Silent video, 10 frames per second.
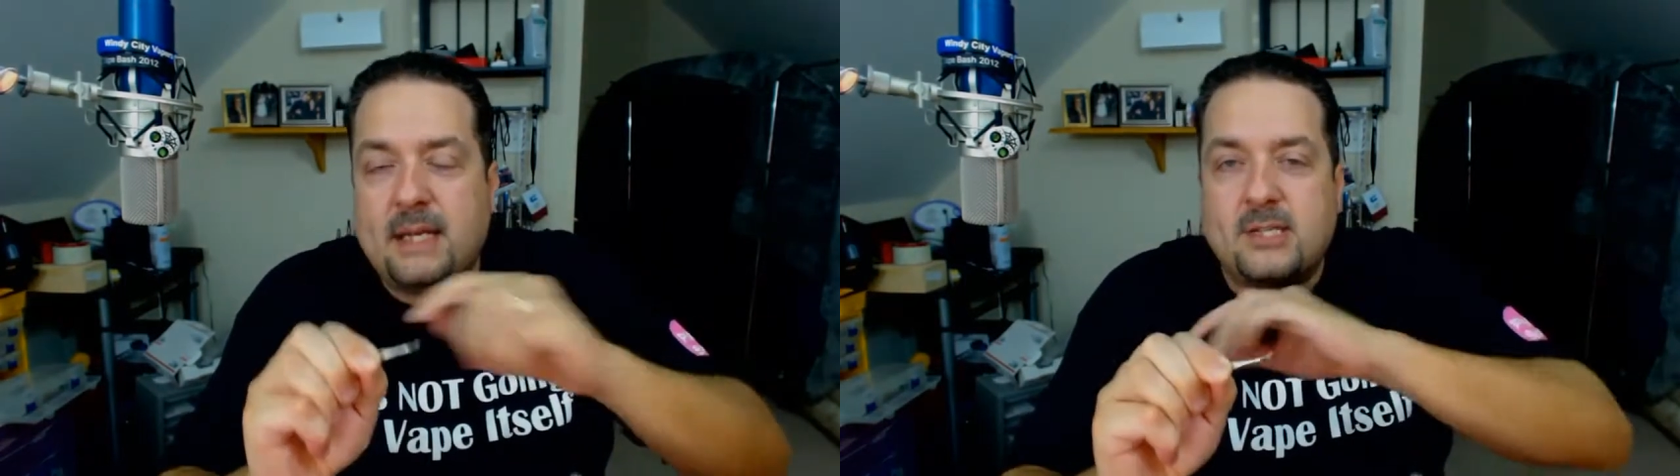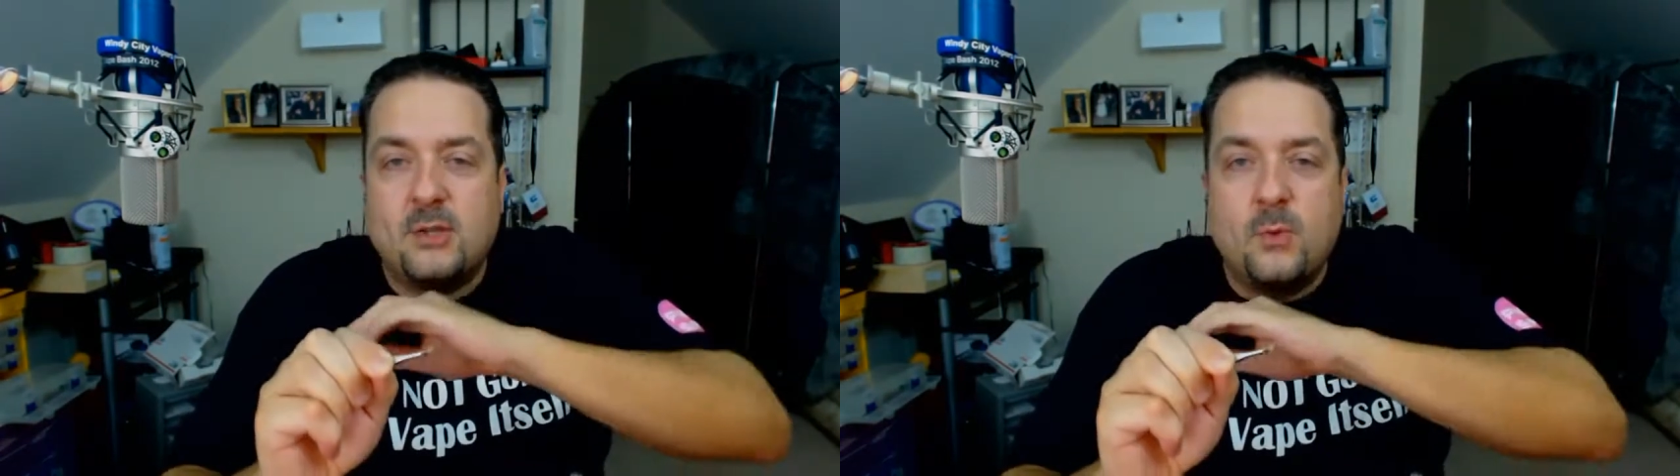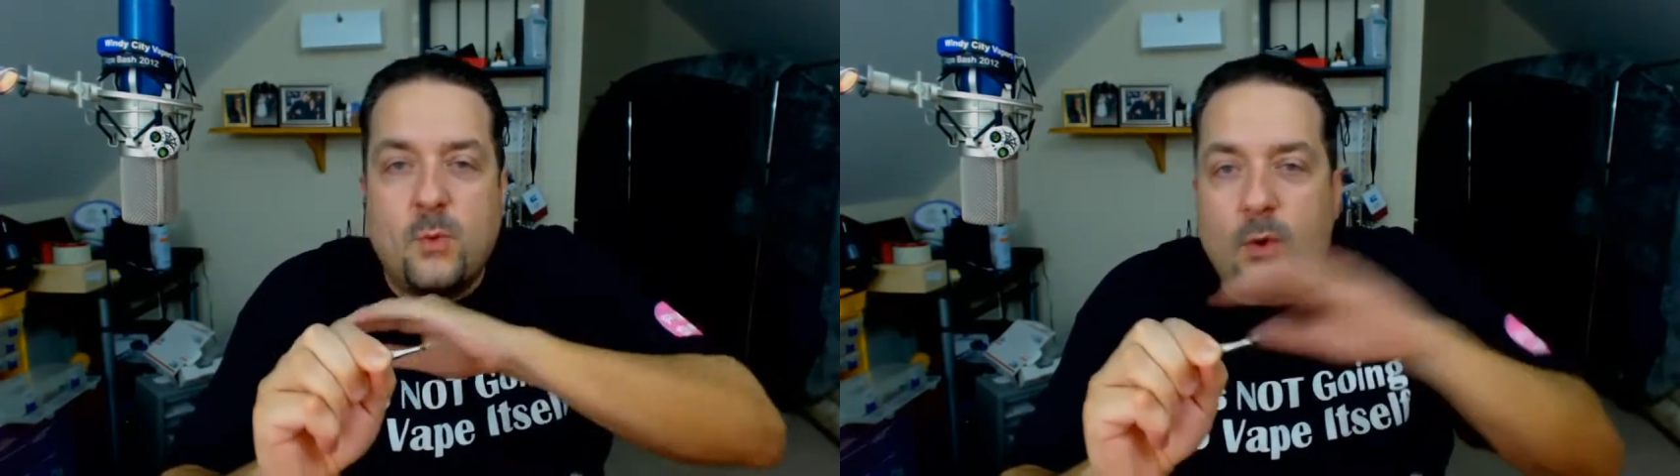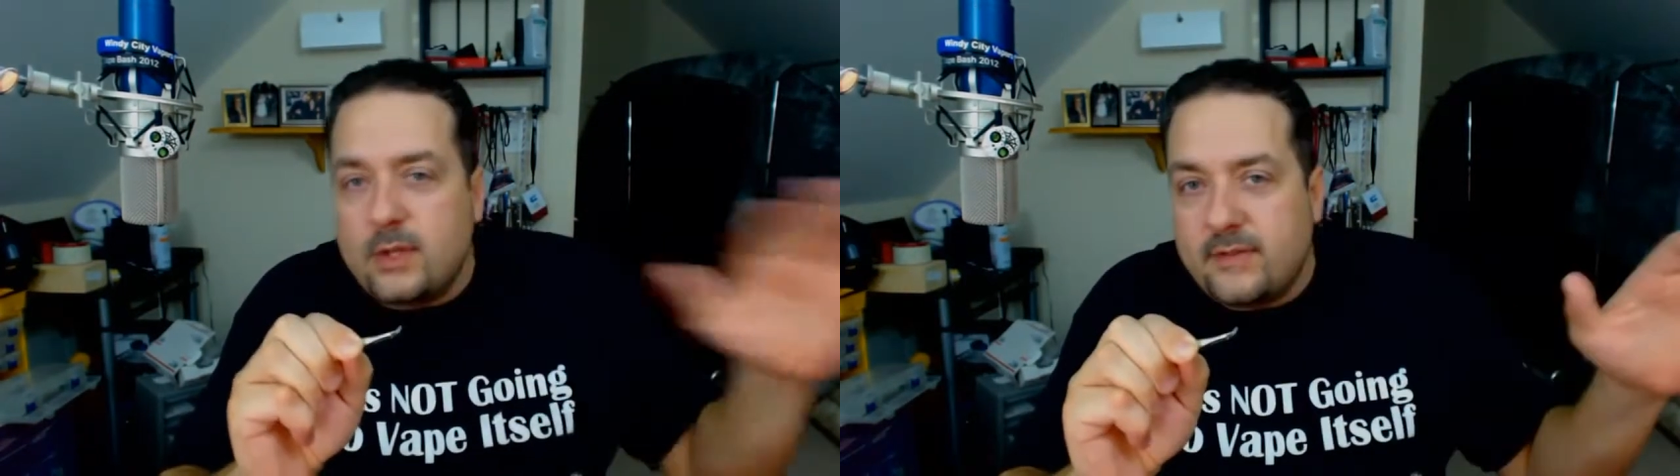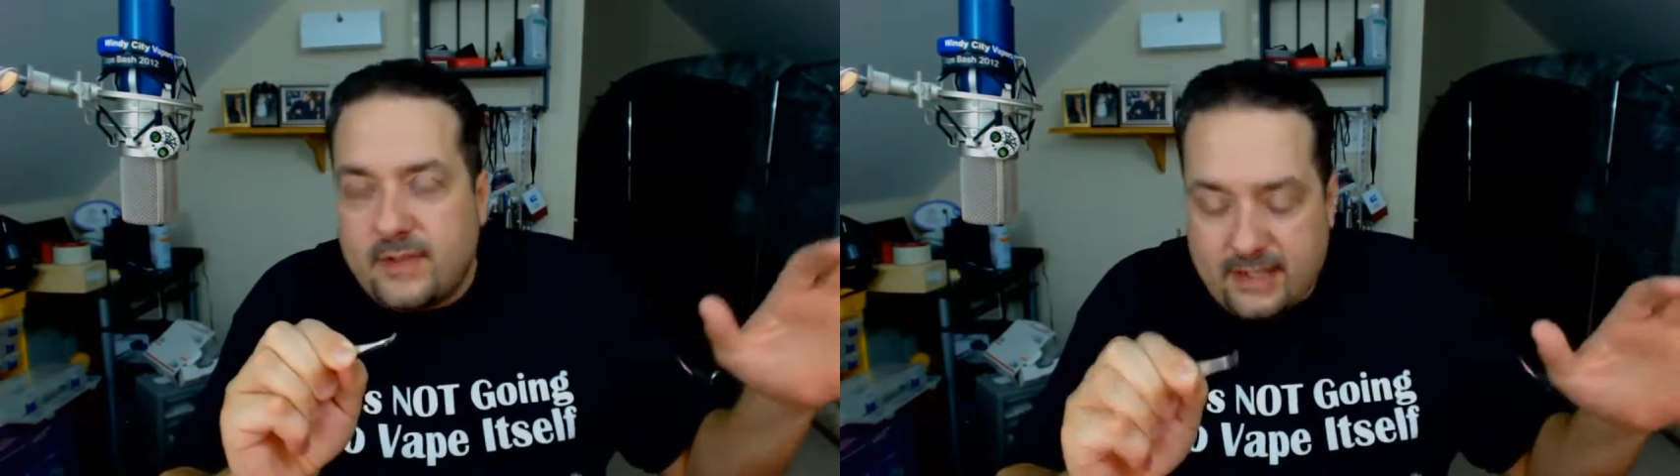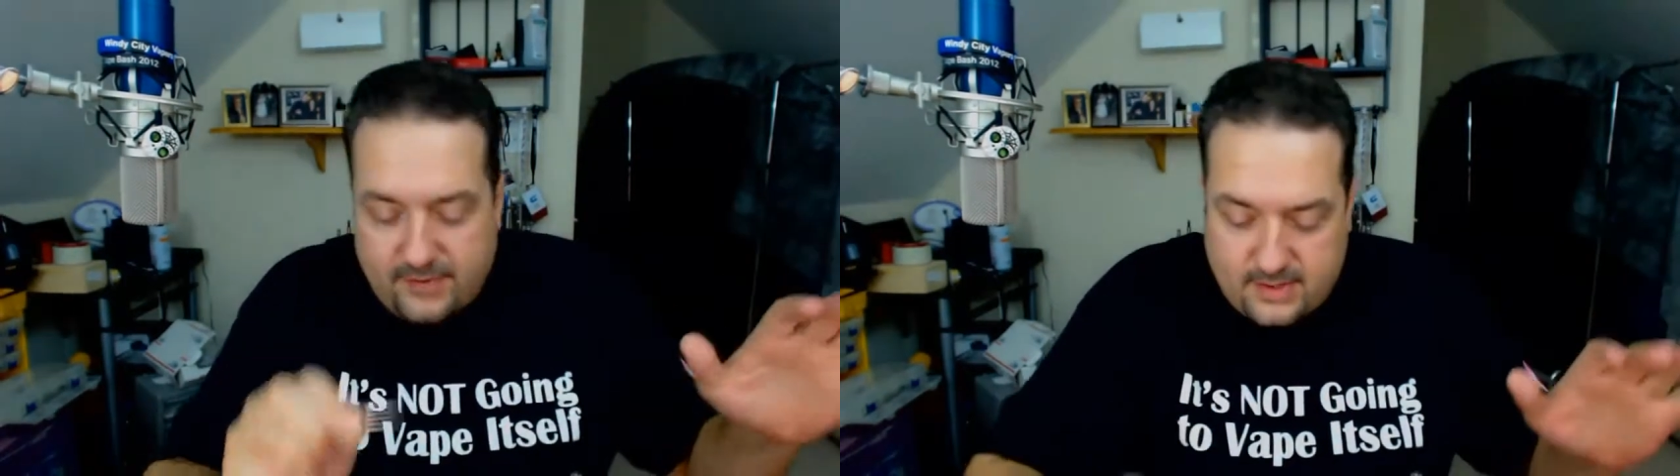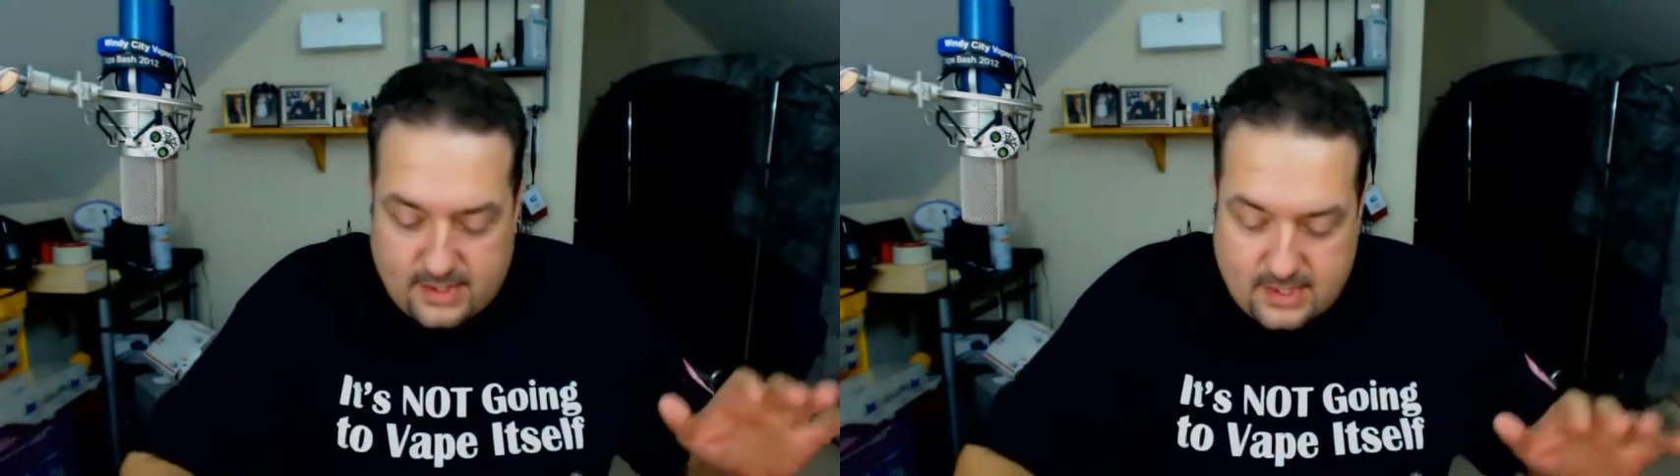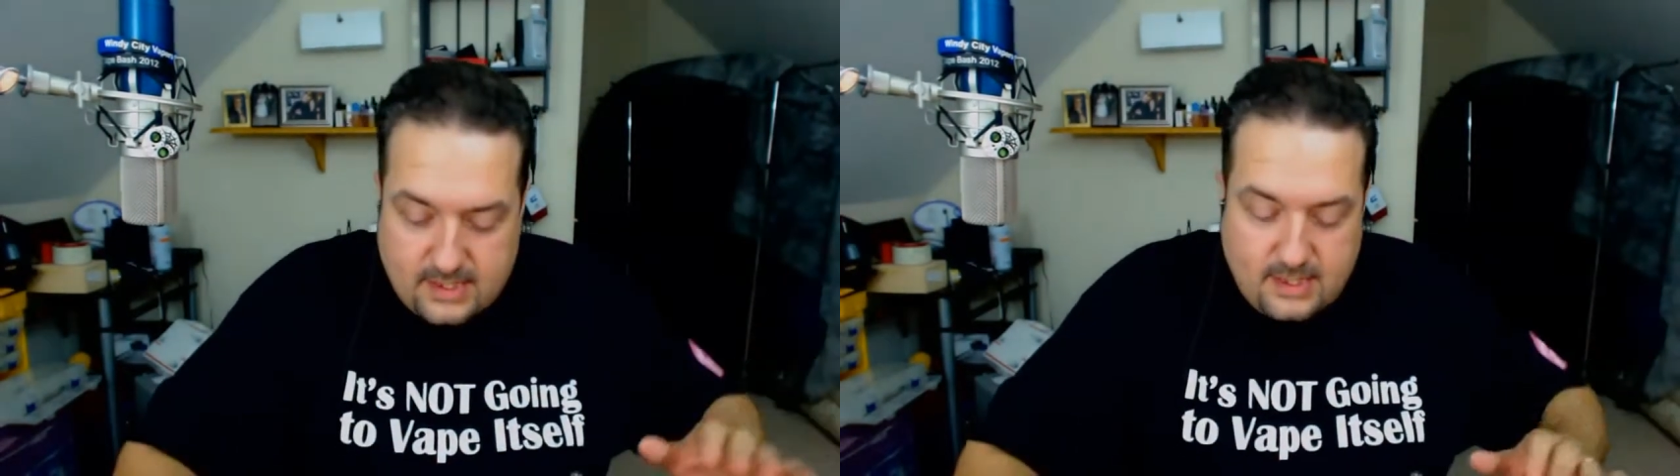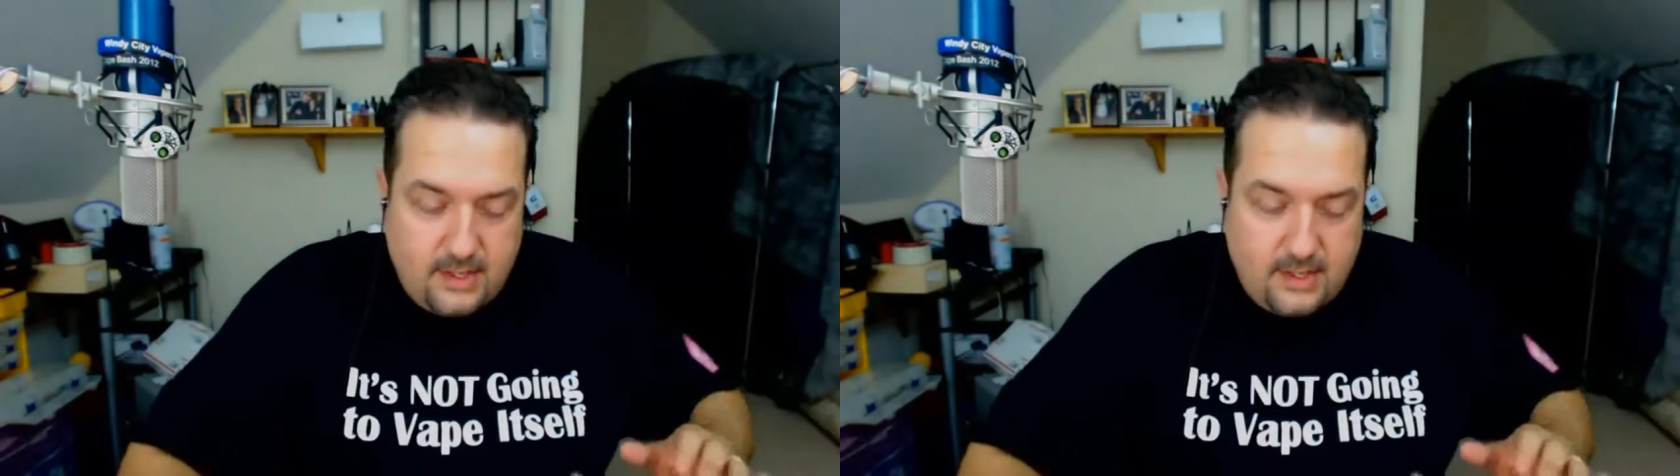makes the world of a difference